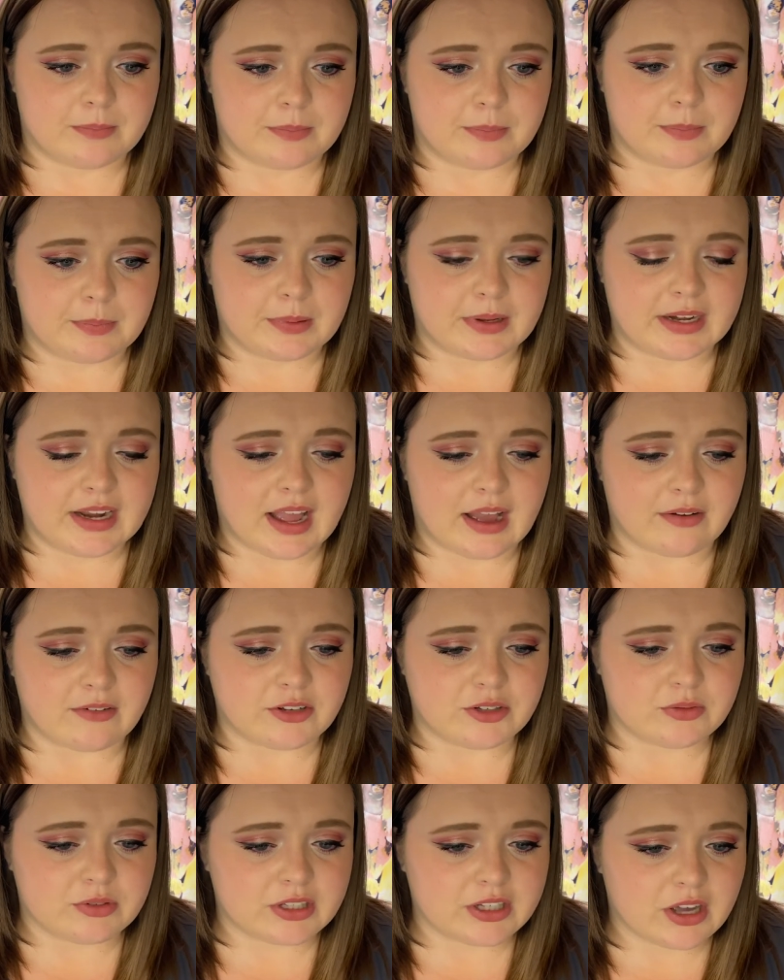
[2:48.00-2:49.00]
yeah, it
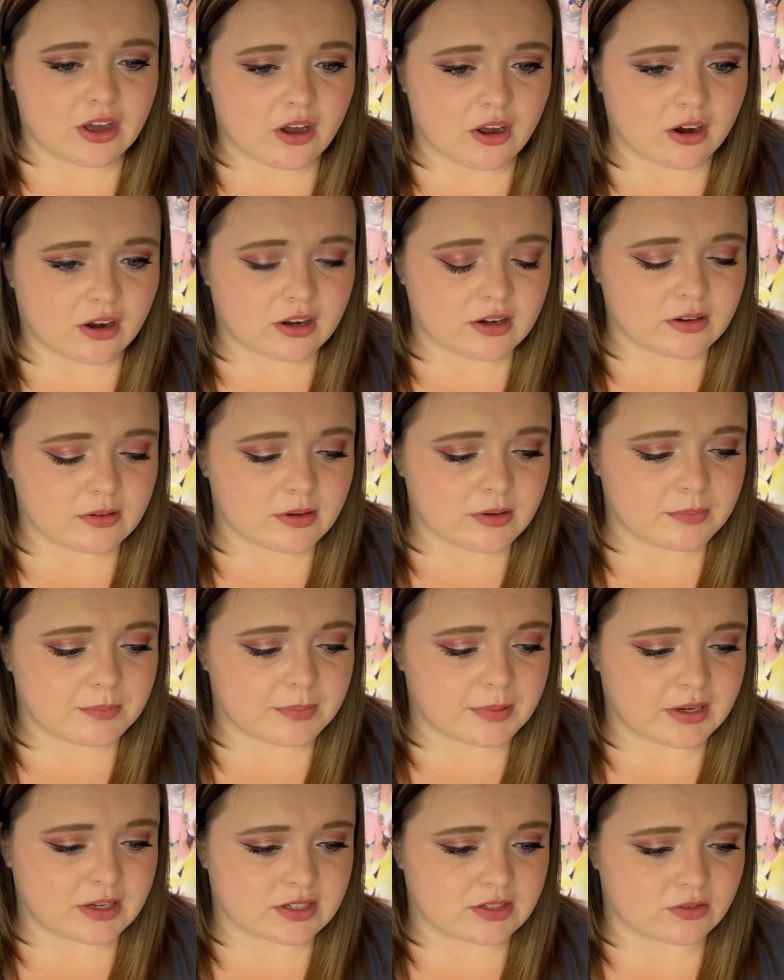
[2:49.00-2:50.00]
was really hard
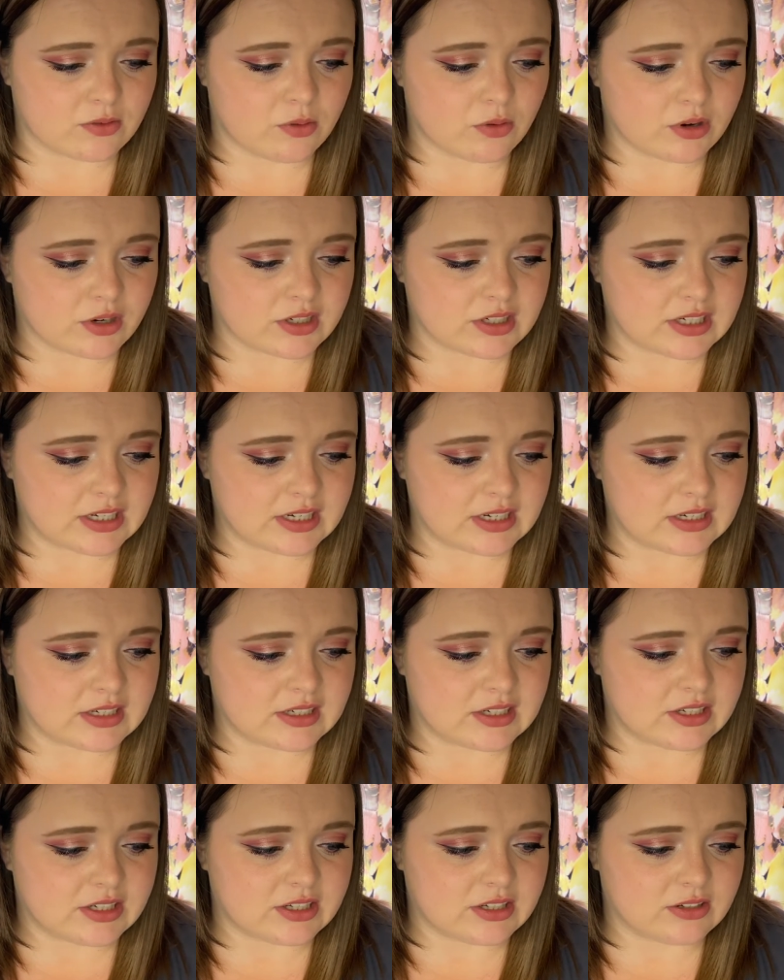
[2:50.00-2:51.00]
because of quarantine
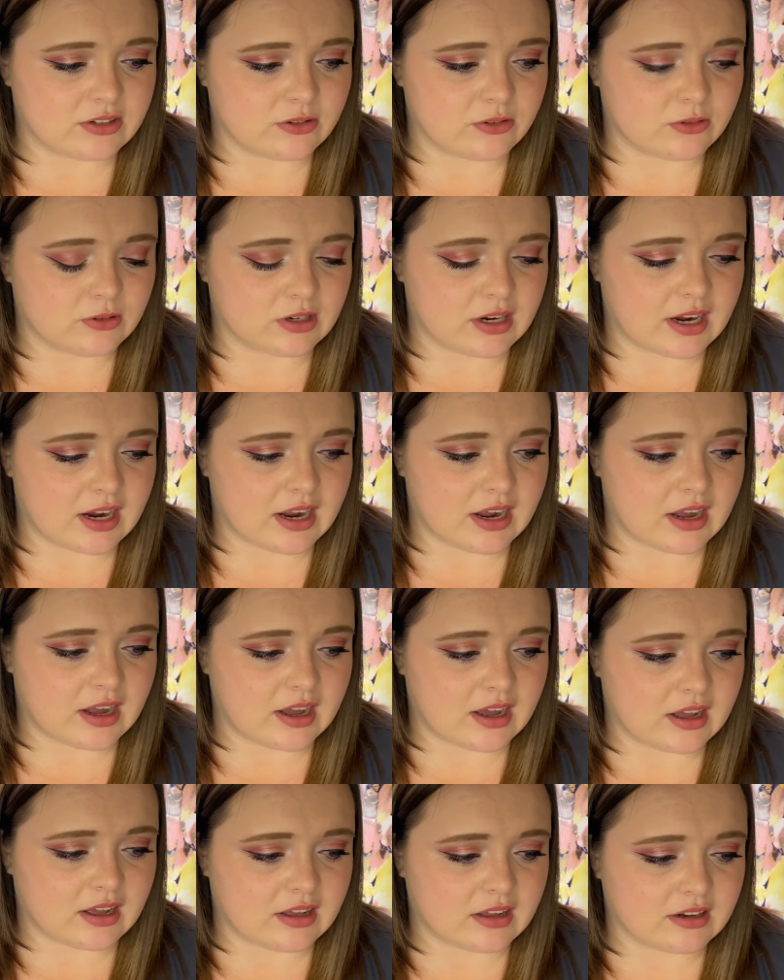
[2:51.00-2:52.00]
to
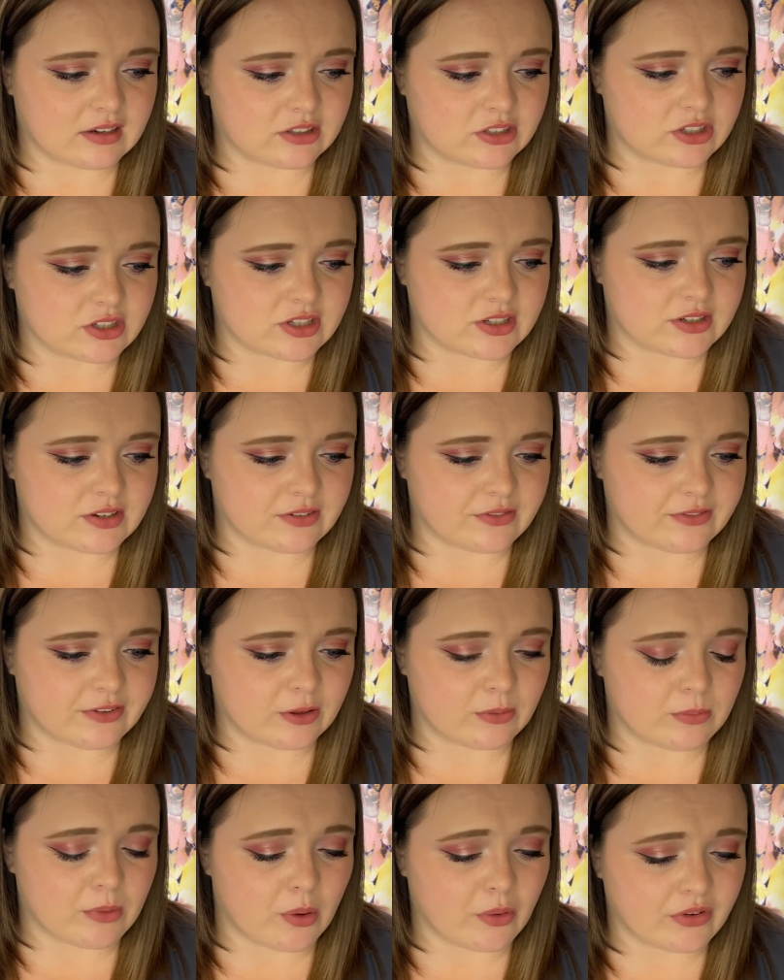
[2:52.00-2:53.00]
just feel
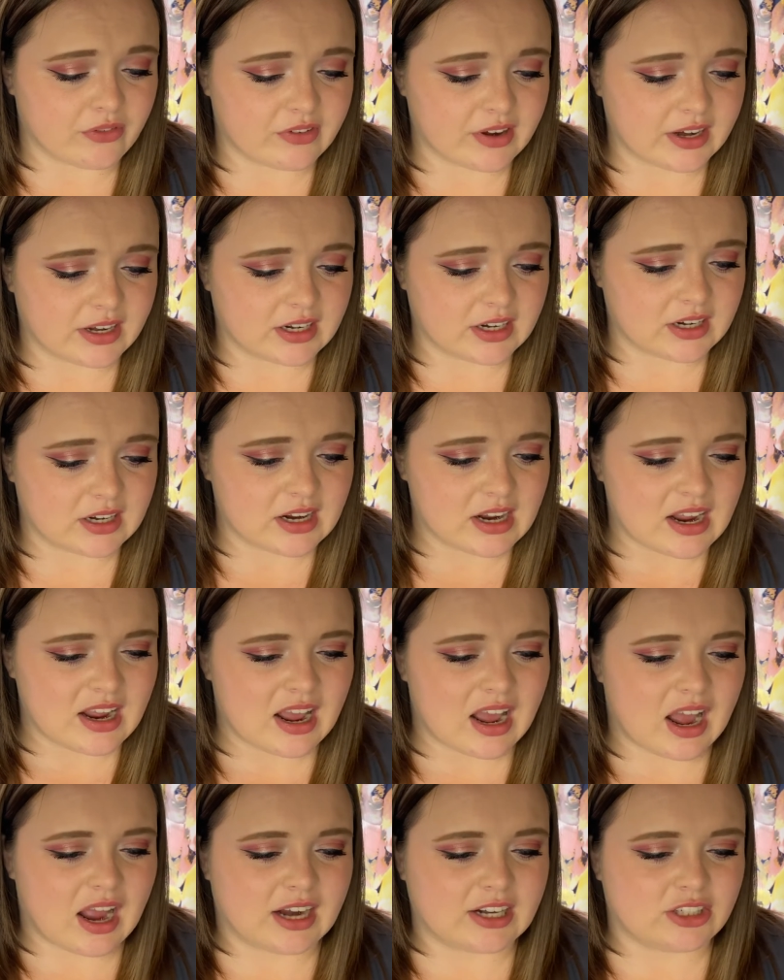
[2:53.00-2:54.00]
motivated.
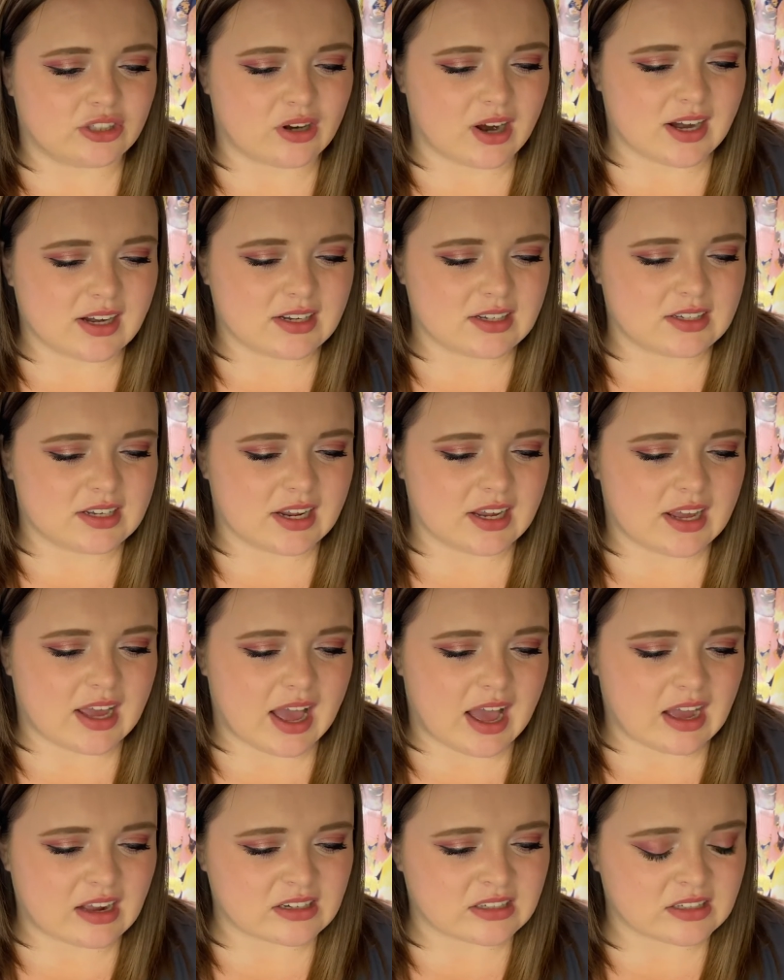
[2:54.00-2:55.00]
I tried to stay
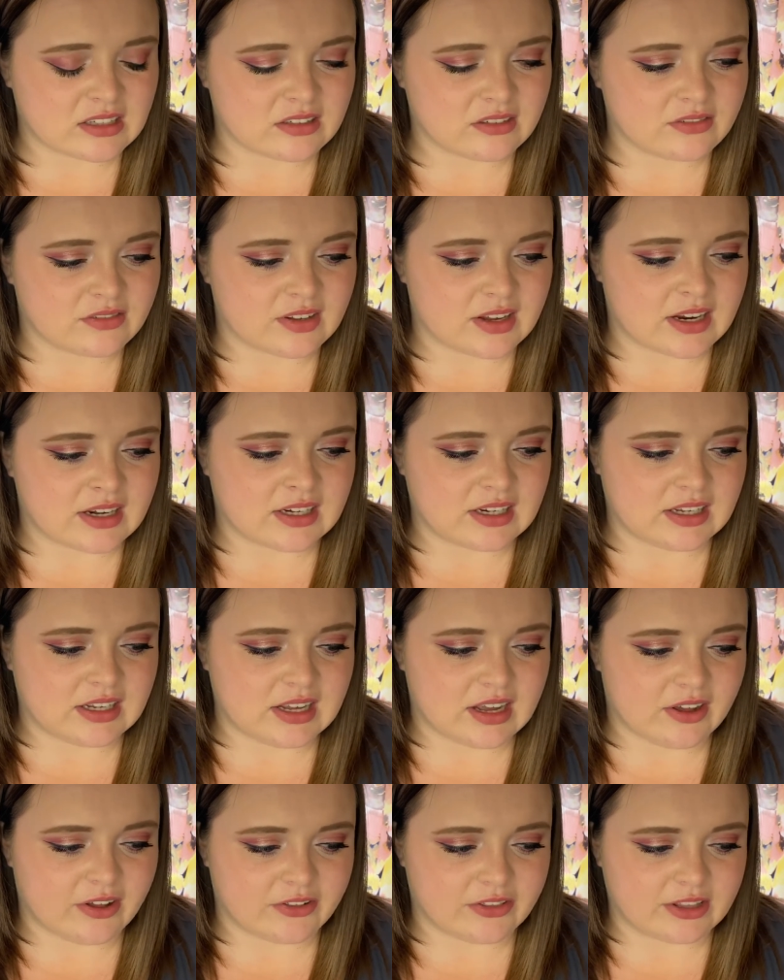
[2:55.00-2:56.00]
active and eat
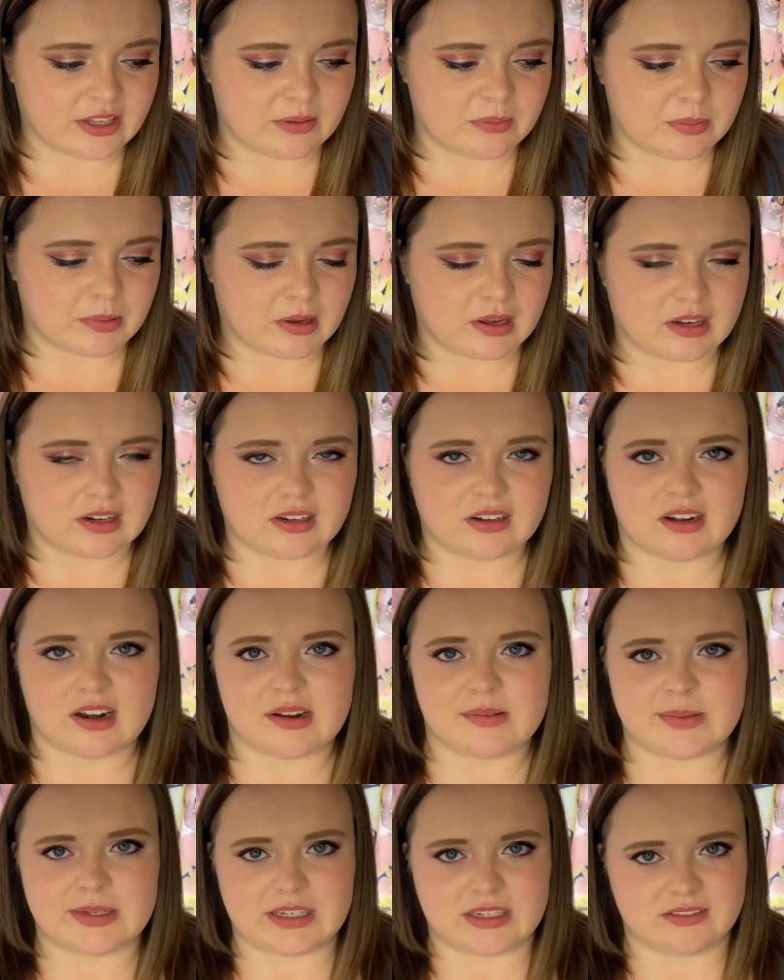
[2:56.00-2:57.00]
healthy, but I
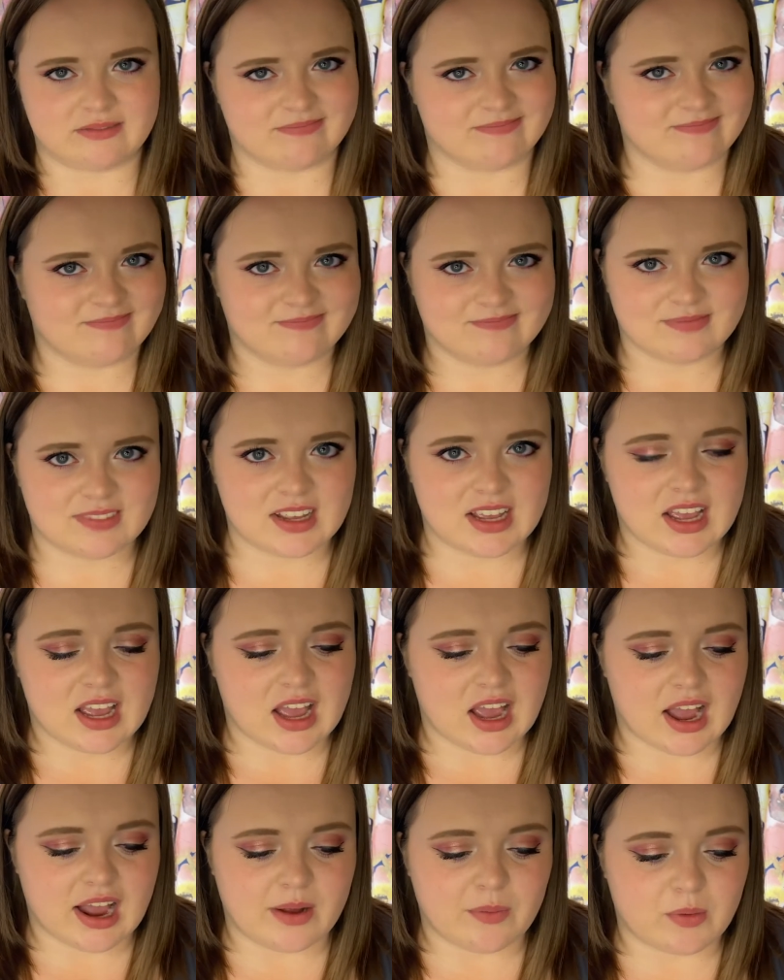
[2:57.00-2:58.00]
mean,
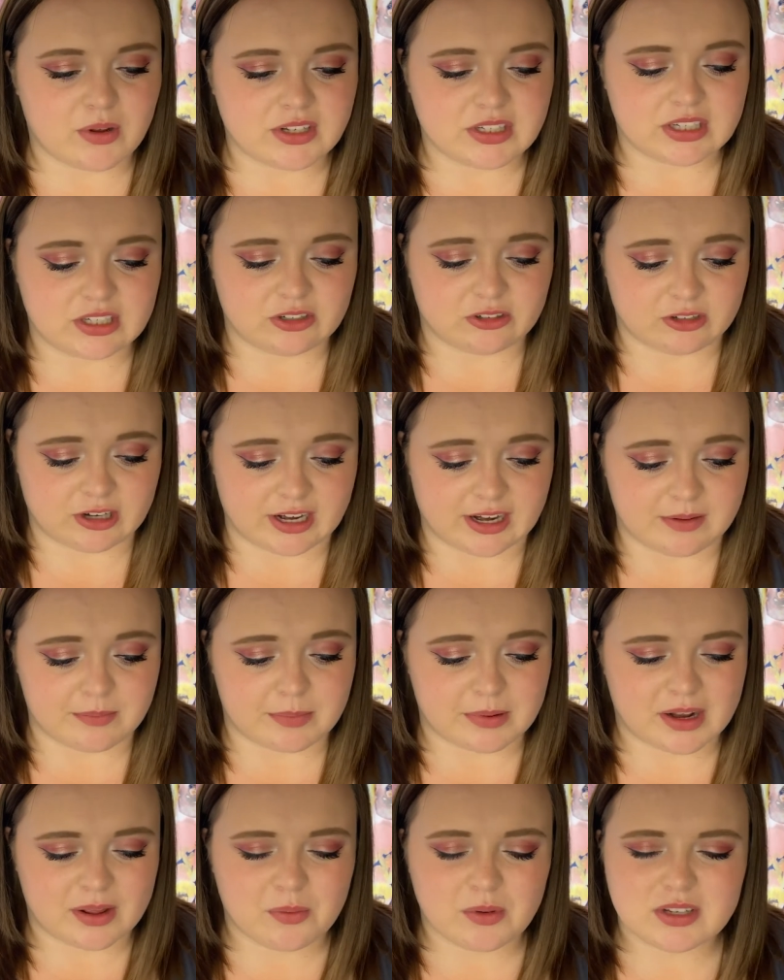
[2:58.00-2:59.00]
I wasn't great,
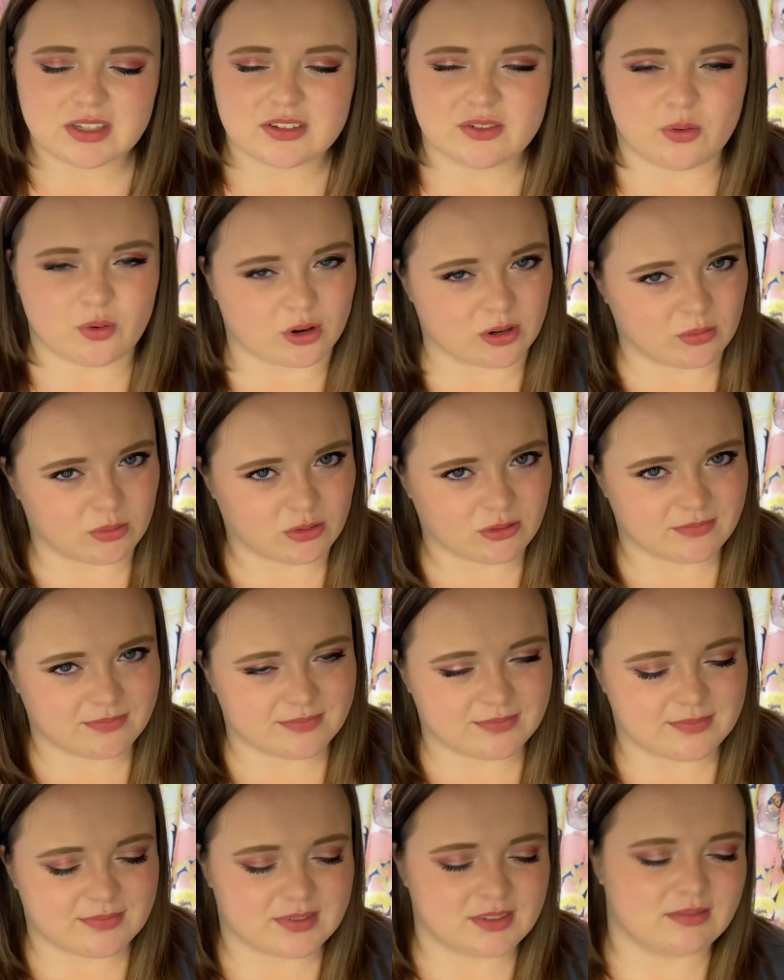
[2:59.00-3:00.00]
but I wasn't horrible.
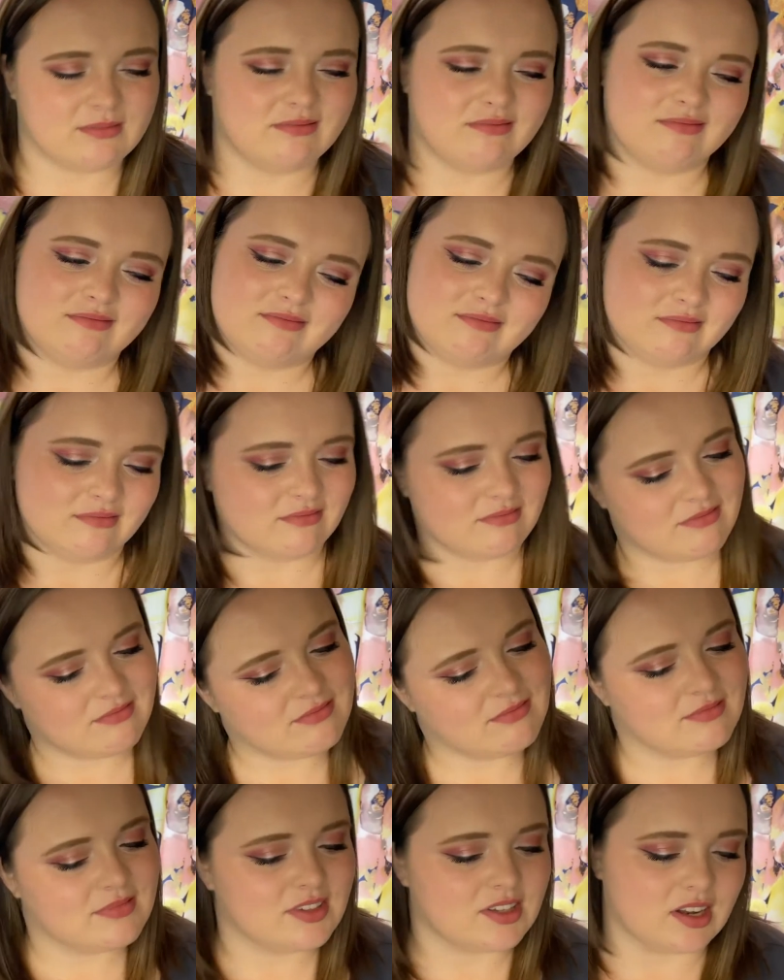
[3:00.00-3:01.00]

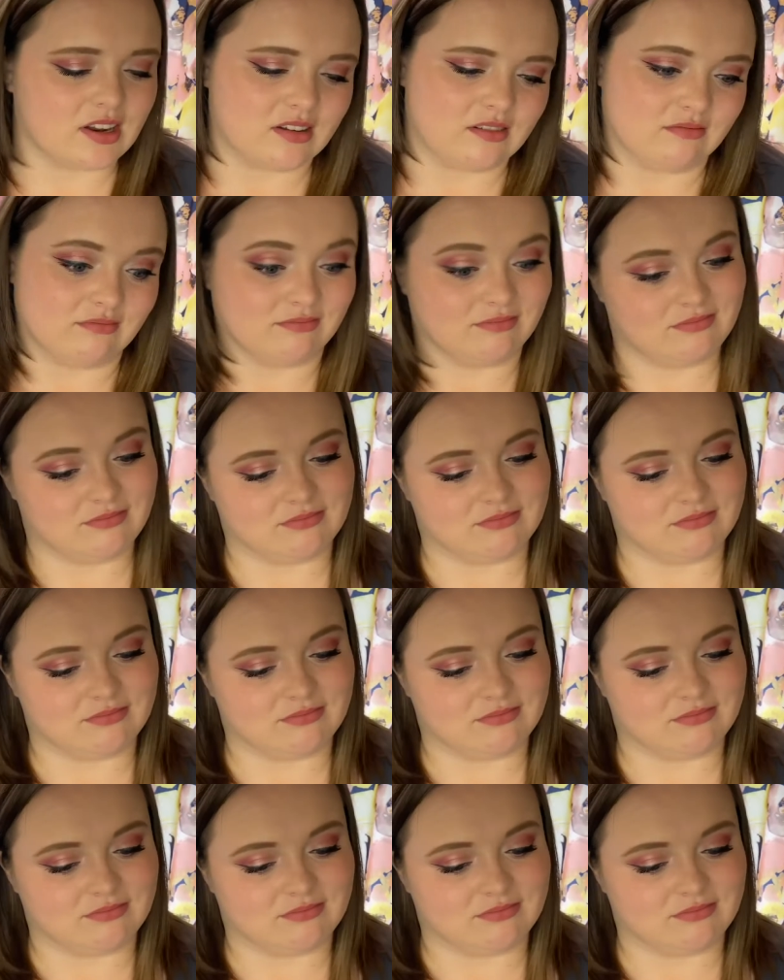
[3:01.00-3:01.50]
So